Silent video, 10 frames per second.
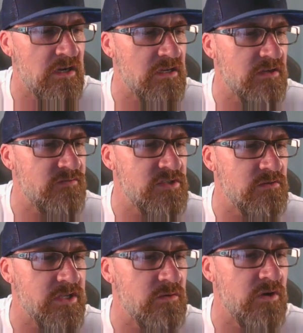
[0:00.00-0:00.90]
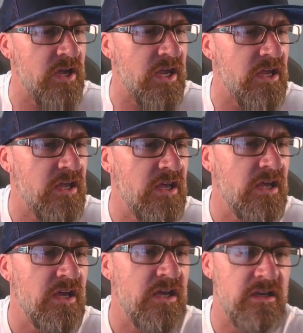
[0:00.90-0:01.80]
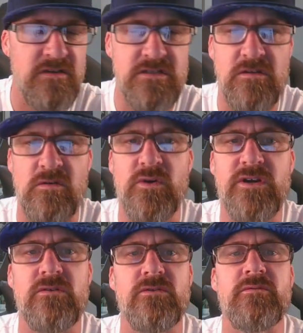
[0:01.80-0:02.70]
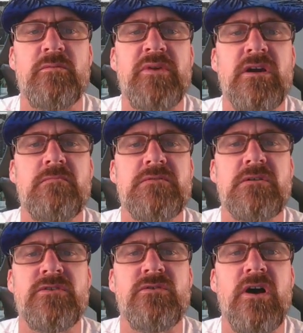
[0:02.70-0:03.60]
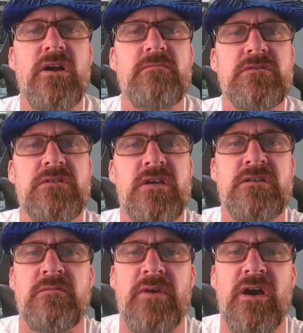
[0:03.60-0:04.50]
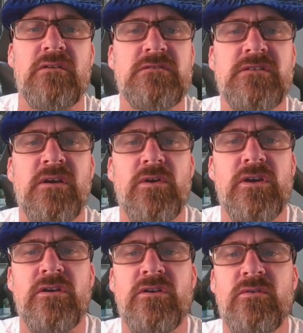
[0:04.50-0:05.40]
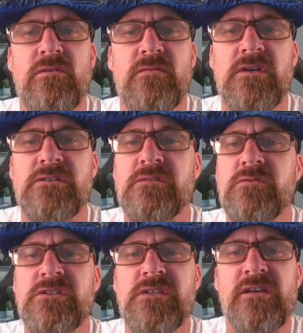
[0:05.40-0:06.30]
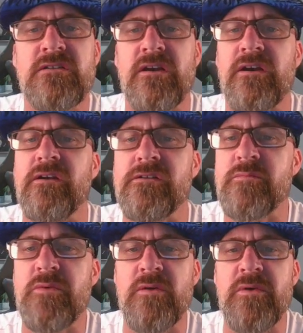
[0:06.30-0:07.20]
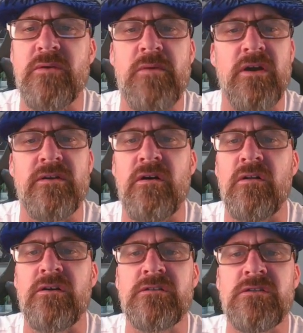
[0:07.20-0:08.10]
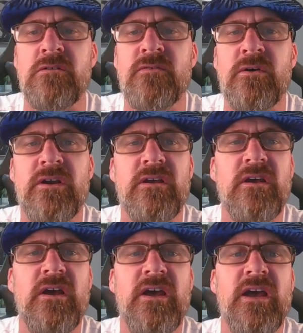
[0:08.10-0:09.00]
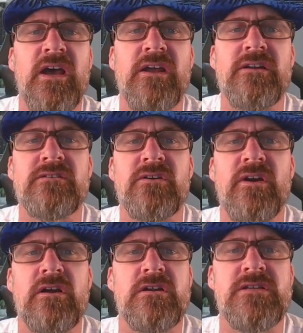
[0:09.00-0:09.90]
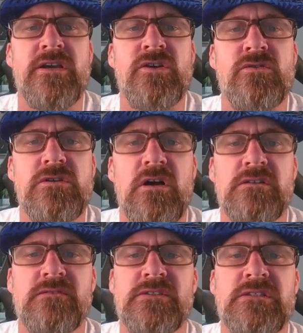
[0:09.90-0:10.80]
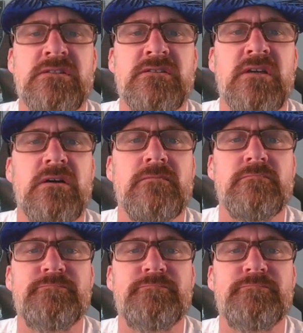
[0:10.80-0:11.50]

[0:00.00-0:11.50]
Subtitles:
of gives you leeway. It gives you a little wiggle room to pick up some new items and test them out and see what you can do with them. Because the worst case scenario, you probably pay about $1 or so for it. And so you're not going to take a huge loss if it doesn't sell.